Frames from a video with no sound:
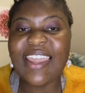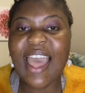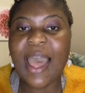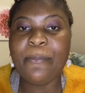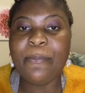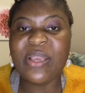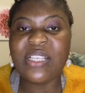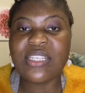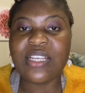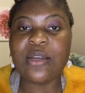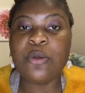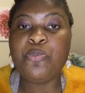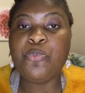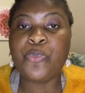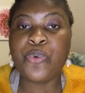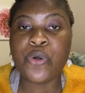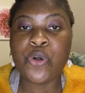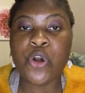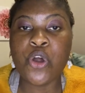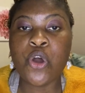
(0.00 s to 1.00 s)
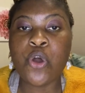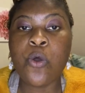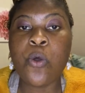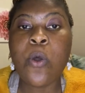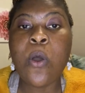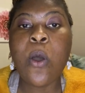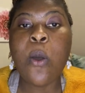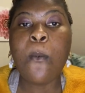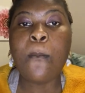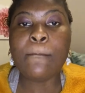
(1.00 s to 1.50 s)
basically
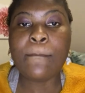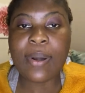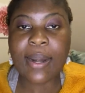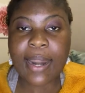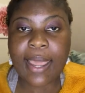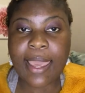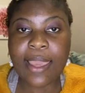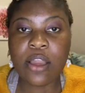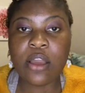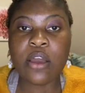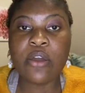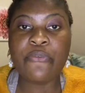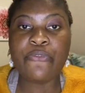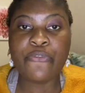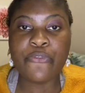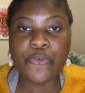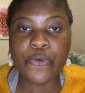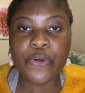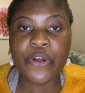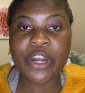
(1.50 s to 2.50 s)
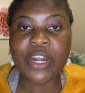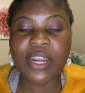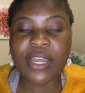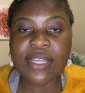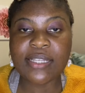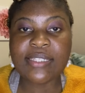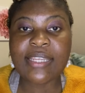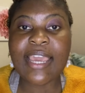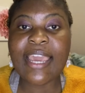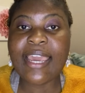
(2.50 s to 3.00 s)
pro-black
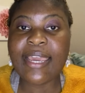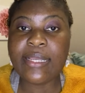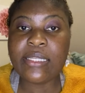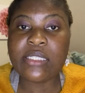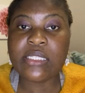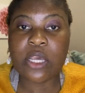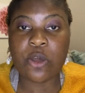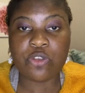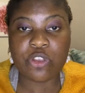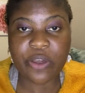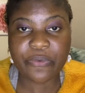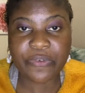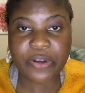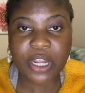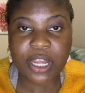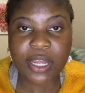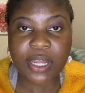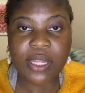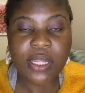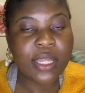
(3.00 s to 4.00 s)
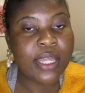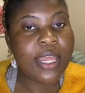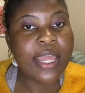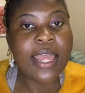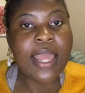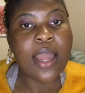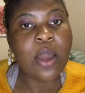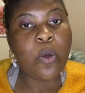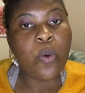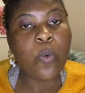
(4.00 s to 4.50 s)
foreigners in South Africa,
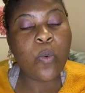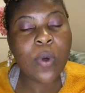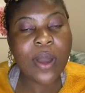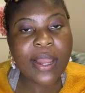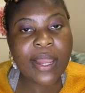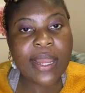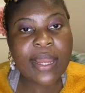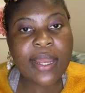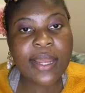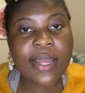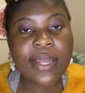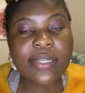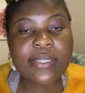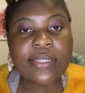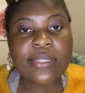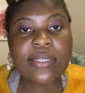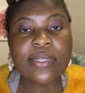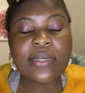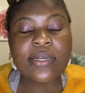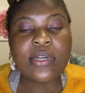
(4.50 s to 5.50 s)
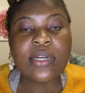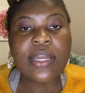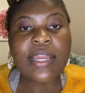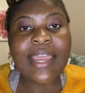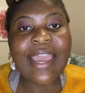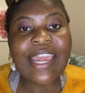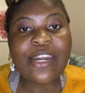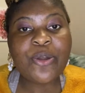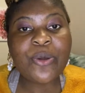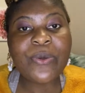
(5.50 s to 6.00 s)
whereas
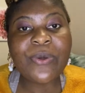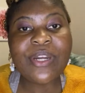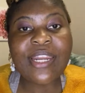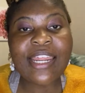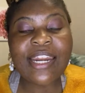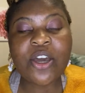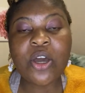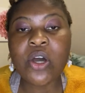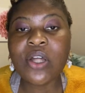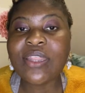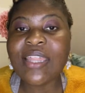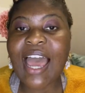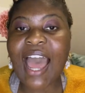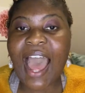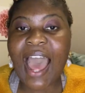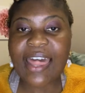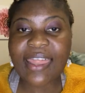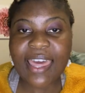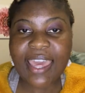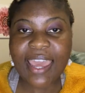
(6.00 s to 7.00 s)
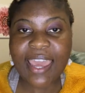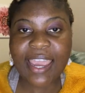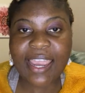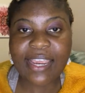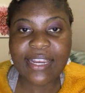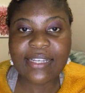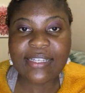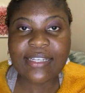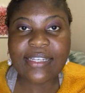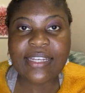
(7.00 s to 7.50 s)
Kenny Kunene, on the other
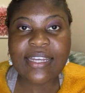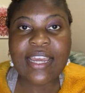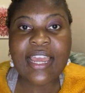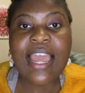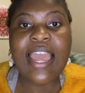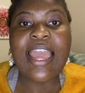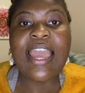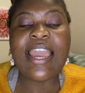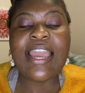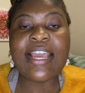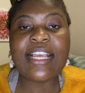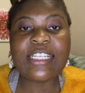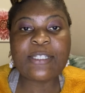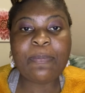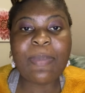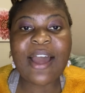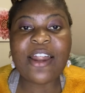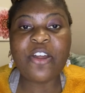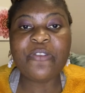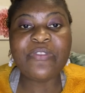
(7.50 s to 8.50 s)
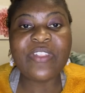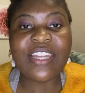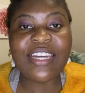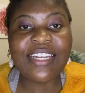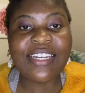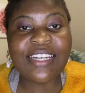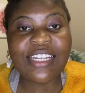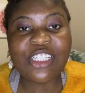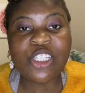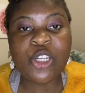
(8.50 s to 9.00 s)
hand, is part of the
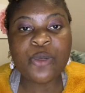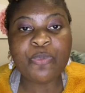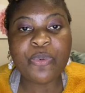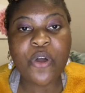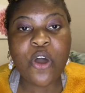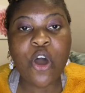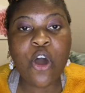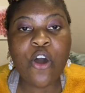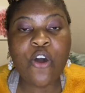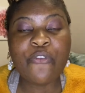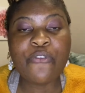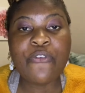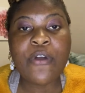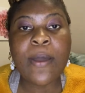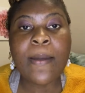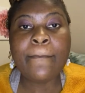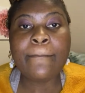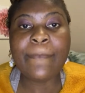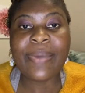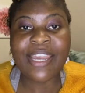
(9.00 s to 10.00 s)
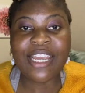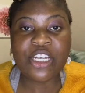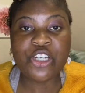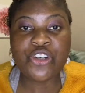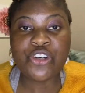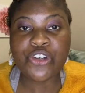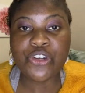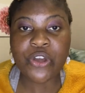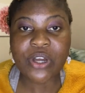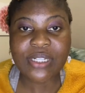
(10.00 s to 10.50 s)
leadership of
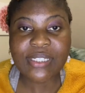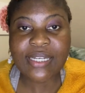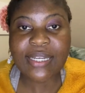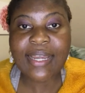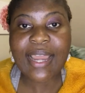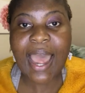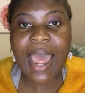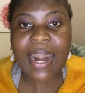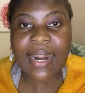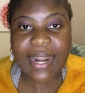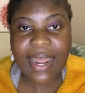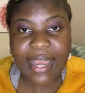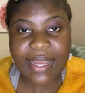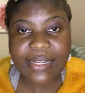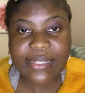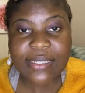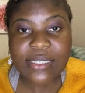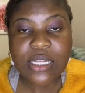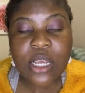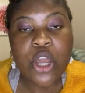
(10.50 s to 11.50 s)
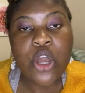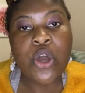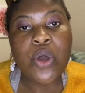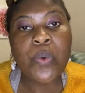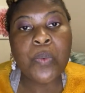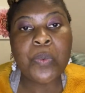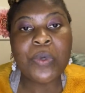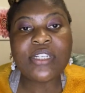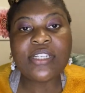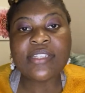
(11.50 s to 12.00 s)
Patriotic Alliance,
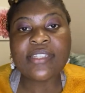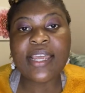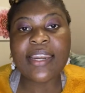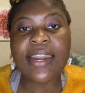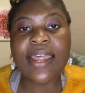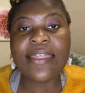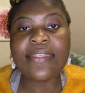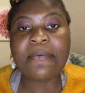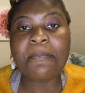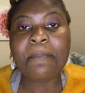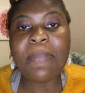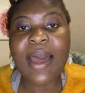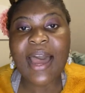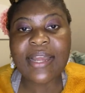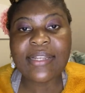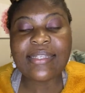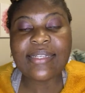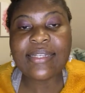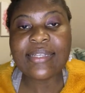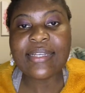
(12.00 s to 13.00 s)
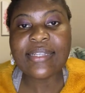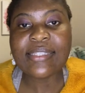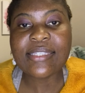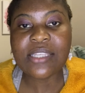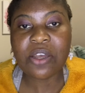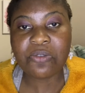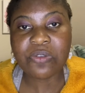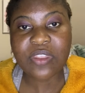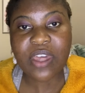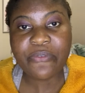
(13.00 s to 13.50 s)
which is another party in
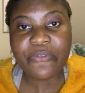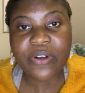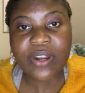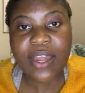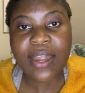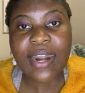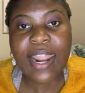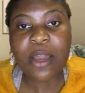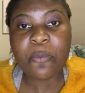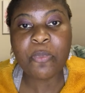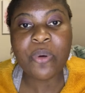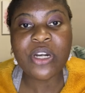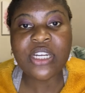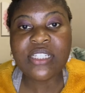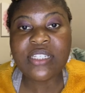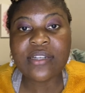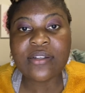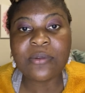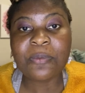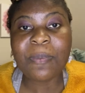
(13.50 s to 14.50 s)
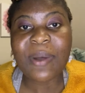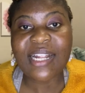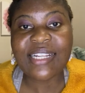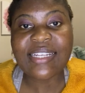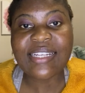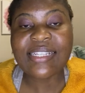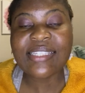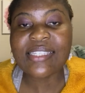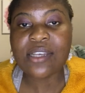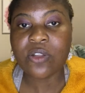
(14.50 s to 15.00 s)
South Africa, like political party
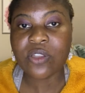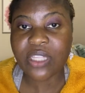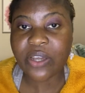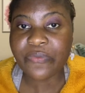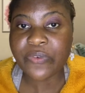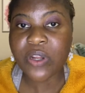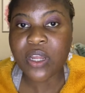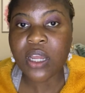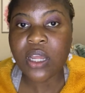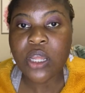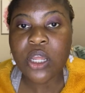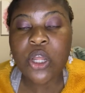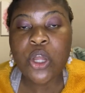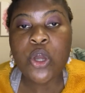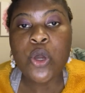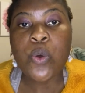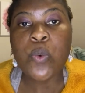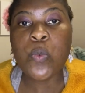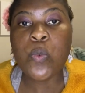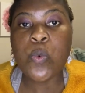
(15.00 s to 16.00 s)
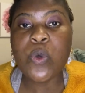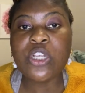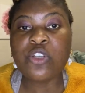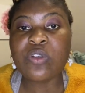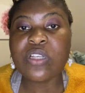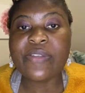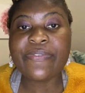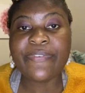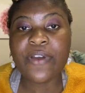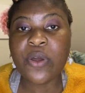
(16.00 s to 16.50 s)
in South Africa, which
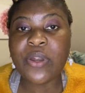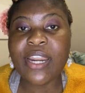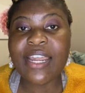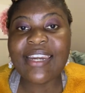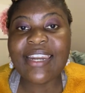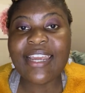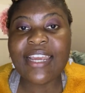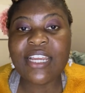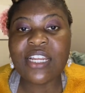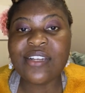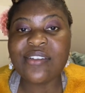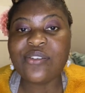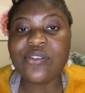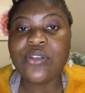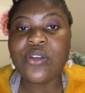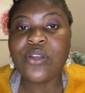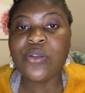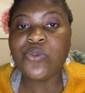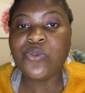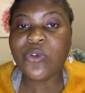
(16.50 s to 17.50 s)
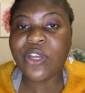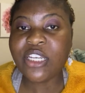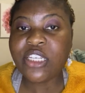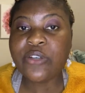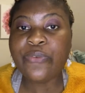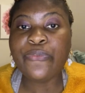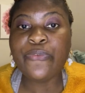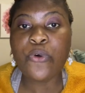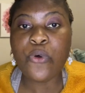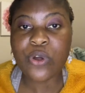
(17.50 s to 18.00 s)
was founded in
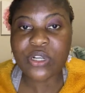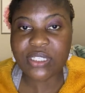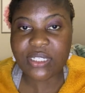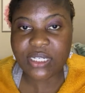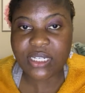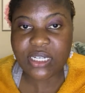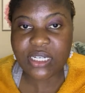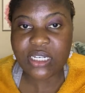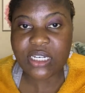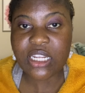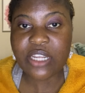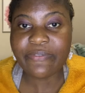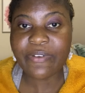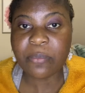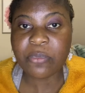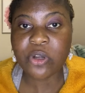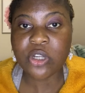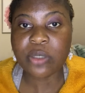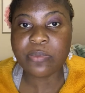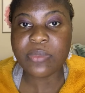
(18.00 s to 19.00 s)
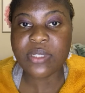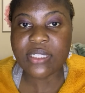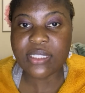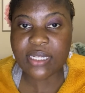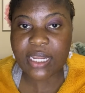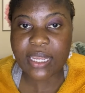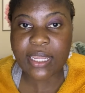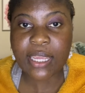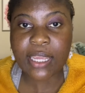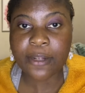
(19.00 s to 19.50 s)
2014, if I'm not
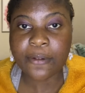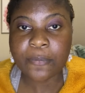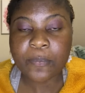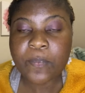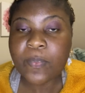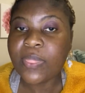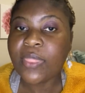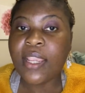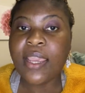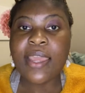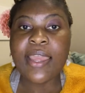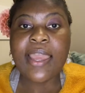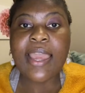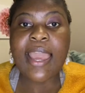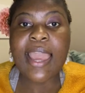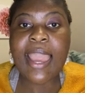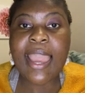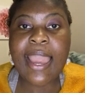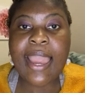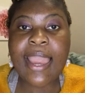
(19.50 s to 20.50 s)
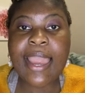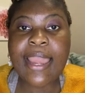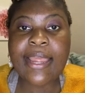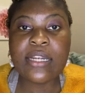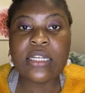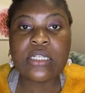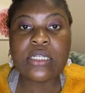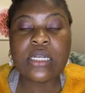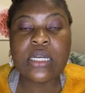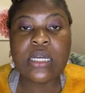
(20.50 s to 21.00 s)
mistaken.
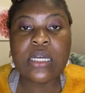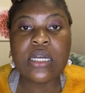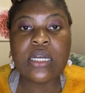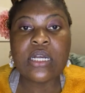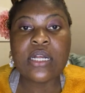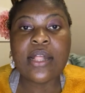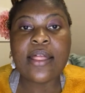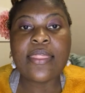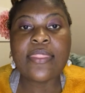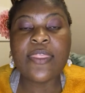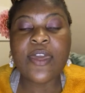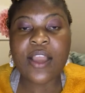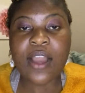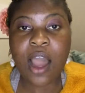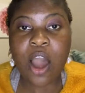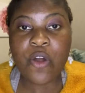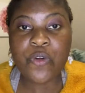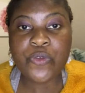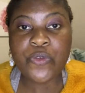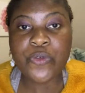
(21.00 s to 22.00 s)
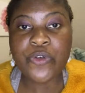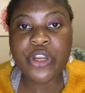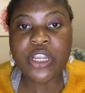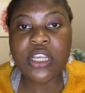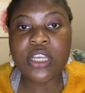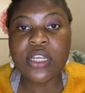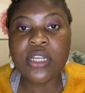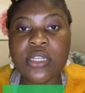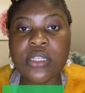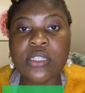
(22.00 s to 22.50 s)
And the country
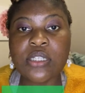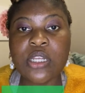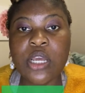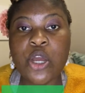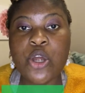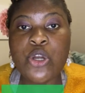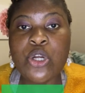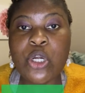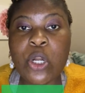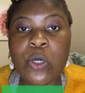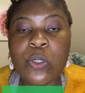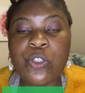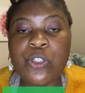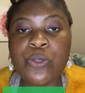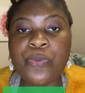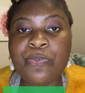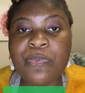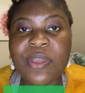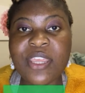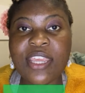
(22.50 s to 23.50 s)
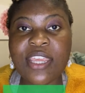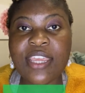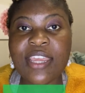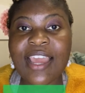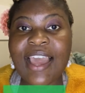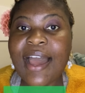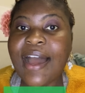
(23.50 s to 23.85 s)
is known to be